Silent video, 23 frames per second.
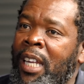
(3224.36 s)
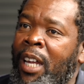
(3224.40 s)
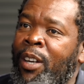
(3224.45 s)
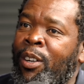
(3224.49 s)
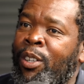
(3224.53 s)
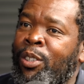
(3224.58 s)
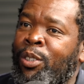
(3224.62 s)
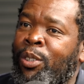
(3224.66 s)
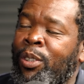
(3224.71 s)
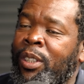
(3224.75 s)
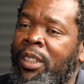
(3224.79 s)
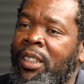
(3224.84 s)
They're
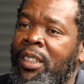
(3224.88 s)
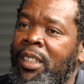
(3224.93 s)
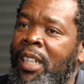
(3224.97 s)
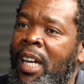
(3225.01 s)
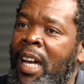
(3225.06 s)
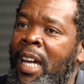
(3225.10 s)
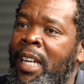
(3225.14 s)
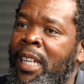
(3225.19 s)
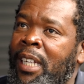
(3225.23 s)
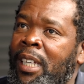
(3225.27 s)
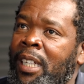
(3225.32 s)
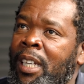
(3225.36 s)
not good.
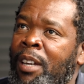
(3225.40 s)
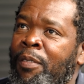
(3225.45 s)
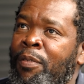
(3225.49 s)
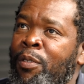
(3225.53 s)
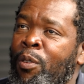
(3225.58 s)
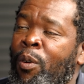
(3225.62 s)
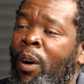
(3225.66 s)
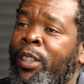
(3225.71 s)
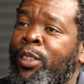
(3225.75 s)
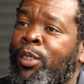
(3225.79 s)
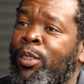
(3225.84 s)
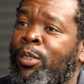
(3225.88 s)
And if you
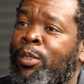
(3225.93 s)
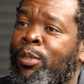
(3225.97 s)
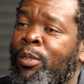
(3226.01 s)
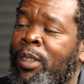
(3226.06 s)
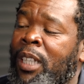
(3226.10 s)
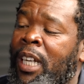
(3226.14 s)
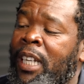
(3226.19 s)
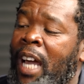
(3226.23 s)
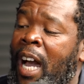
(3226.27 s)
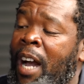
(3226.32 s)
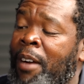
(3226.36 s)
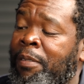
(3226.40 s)
want to do
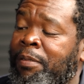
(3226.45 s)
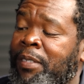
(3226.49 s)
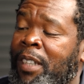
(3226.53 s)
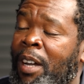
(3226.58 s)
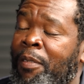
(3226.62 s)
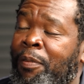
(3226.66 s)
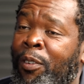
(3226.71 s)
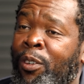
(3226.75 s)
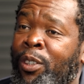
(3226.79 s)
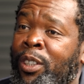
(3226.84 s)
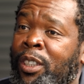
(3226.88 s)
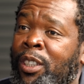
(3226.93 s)
that after
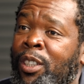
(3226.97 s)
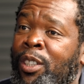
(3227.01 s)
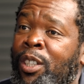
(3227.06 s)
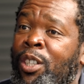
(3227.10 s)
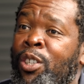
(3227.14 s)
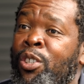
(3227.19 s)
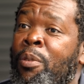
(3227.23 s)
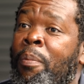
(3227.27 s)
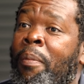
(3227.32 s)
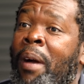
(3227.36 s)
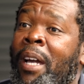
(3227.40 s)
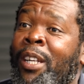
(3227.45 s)
40,
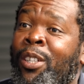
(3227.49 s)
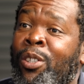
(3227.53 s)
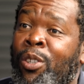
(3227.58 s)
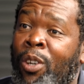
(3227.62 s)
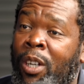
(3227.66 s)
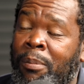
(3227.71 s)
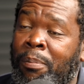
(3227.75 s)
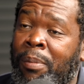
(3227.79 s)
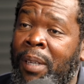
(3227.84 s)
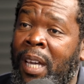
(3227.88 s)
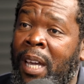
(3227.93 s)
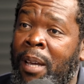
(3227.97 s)
you might
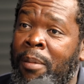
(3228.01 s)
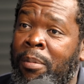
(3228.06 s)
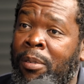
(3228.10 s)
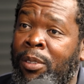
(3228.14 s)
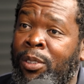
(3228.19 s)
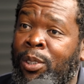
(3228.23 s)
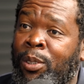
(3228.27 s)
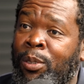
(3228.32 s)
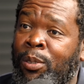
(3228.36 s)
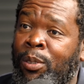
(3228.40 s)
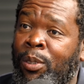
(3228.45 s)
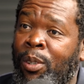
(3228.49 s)
not be able
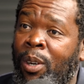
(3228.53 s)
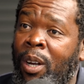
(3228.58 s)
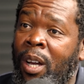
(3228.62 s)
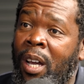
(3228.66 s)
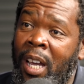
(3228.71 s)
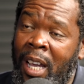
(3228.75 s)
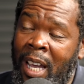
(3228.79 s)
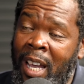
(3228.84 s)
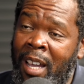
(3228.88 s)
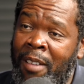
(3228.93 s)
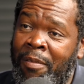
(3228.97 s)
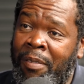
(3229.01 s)
to
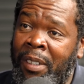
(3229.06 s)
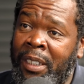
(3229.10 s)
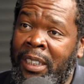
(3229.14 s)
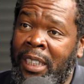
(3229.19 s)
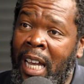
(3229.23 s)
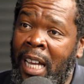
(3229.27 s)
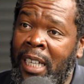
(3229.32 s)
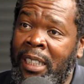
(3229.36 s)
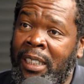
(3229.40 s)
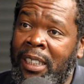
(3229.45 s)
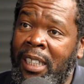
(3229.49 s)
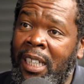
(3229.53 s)
have a
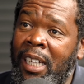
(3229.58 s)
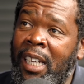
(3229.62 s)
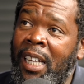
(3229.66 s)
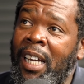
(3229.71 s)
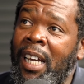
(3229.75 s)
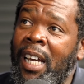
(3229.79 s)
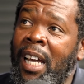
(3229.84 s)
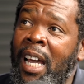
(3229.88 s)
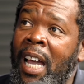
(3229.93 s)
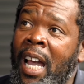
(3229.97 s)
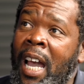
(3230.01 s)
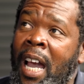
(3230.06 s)
child.
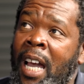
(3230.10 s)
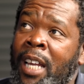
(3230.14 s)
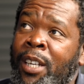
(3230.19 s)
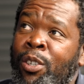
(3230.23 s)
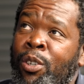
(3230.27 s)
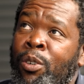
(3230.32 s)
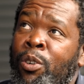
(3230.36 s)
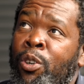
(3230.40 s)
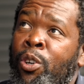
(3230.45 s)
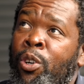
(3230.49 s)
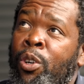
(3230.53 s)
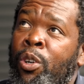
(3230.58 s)
And
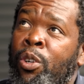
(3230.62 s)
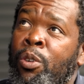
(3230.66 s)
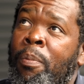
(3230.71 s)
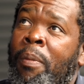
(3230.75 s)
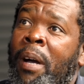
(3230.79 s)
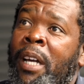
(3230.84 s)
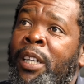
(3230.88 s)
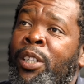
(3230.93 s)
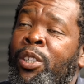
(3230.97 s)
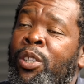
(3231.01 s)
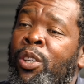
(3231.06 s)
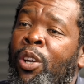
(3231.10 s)
you
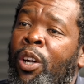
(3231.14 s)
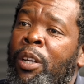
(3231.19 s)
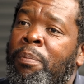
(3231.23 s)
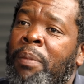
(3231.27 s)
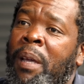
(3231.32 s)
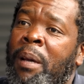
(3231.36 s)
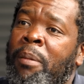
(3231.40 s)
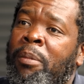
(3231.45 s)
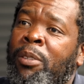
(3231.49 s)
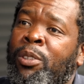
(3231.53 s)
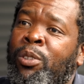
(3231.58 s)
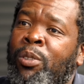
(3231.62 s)
might not
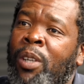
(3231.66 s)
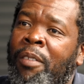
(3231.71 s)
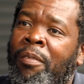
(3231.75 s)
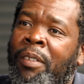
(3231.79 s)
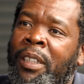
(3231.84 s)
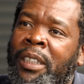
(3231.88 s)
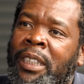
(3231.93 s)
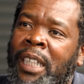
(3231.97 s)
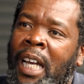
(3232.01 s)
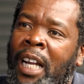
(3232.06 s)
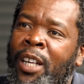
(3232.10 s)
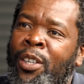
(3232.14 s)
be able to have
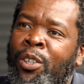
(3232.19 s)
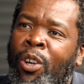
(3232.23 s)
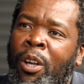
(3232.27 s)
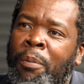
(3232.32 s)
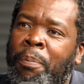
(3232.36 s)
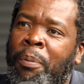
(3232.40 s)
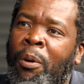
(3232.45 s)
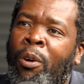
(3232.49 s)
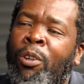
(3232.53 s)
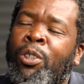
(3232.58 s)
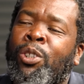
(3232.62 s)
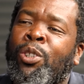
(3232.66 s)
a child,
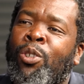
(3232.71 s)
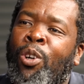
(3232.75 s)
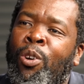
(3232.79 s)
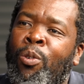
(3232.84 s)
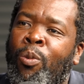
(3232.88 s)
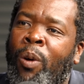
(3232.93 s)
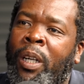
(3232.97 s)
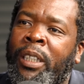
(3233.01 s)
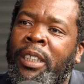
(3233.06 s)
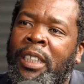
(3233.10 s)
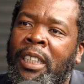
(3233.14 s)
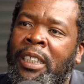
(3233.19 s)
not because you
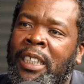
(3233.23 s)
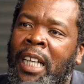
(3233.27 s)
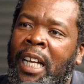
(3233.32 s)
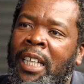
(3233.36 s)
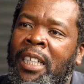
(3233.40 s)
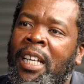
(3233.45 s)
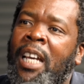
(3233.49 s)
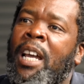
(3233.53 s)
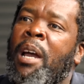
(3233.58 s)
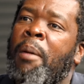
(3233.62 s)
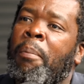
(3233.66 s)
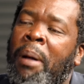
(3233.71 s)
don't want a
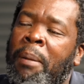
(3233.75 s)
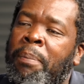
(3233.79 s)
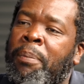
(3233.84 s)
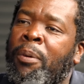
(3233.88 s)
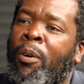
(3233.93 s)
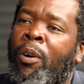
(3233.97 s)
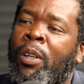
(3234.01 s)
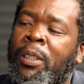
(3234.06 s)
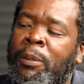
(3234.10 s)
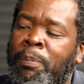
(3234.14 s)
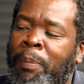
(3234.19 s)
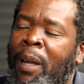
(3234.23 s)
child, but
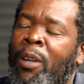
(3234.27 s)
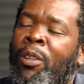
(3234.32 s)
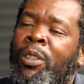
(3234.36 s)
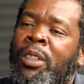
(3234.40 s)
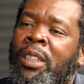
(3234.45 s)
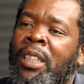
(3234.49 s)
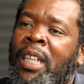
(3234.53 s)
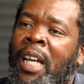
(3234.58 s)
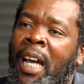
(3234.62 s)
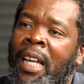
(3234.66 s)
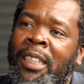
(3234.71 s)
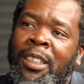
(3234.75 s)
because
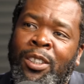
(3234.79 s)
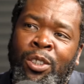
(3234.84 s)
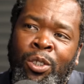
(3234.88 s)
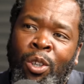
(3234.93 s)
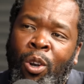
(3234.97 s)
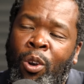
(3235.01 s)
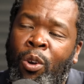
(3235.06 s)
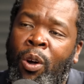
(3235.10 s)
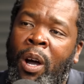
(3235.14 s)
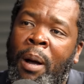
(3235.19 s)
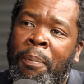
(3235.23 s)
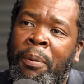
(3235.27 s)
biologically it's no
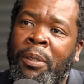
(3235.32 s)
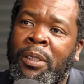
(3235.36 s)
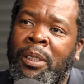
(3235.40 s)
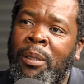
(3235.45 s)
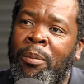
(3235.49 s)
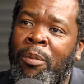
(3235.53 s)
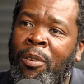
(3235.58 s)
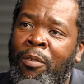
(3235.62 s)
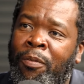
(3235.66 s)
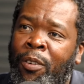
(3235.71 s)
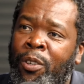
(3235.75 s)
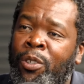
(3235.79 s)
longer
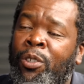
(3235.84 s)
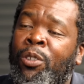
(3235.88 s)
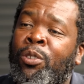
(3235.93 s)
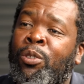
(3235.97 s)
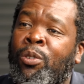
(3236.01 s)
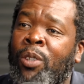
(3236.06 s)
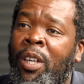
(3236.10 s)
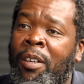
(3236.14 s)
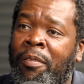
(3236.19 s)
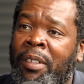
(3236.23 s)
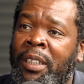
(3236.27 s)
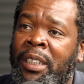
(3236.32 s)
possible for you
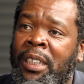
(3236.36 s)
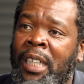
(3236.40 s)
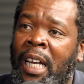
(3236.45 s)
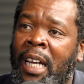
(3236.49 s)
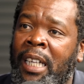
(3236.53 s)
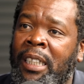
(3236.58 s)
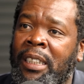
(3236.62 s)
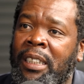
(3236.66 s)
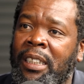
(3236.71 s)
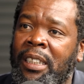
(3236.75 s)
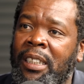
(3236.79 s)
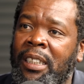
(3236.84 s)
to have a child.